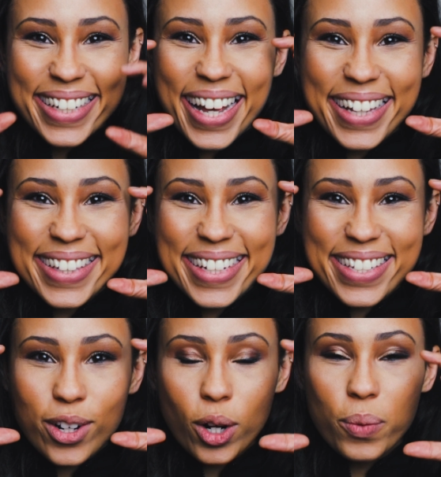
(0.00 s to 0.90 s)
And
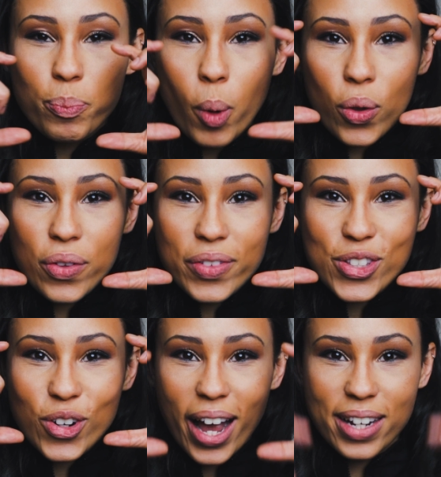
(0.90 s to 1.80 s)
both of these
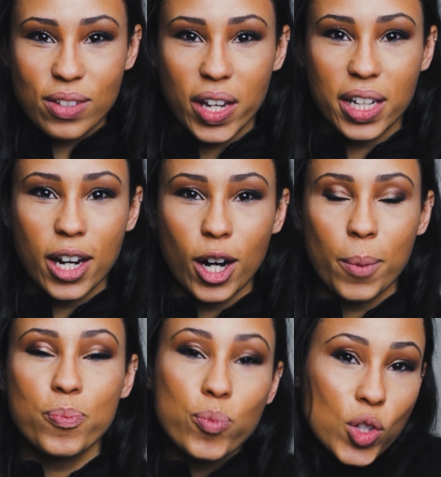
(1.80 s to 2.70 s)
are activating here.
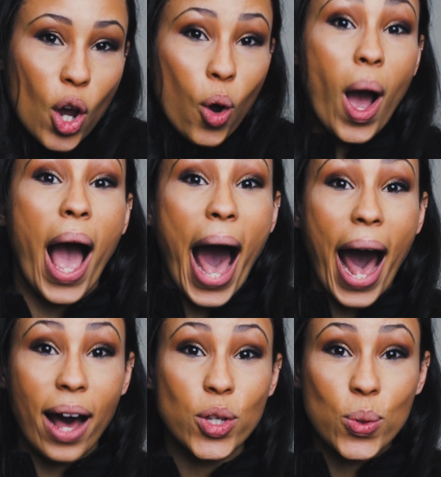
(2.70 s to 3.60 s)
So
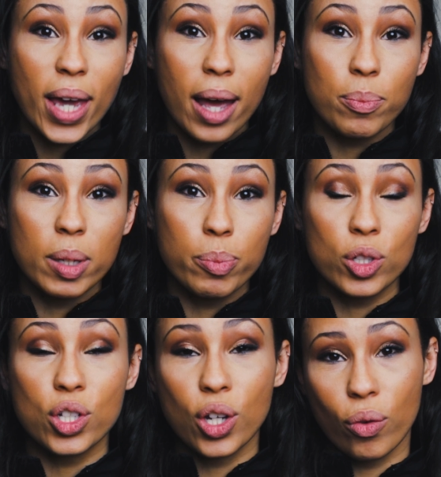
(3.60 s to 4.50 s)
how do you get people
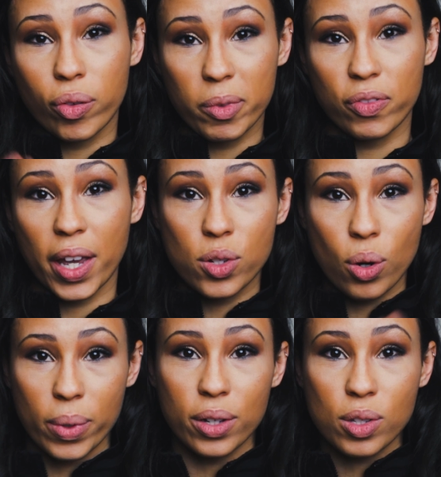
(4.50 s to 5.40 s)
to go from a fake to a
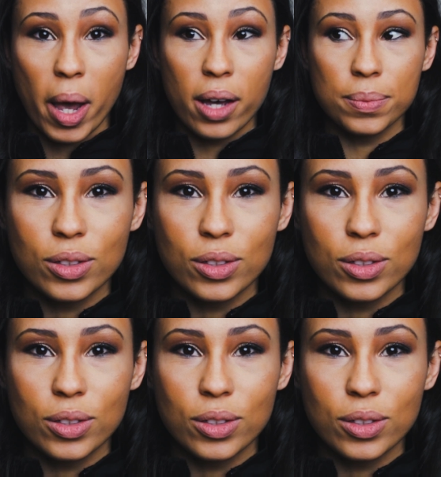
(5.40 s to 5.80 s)
real smile?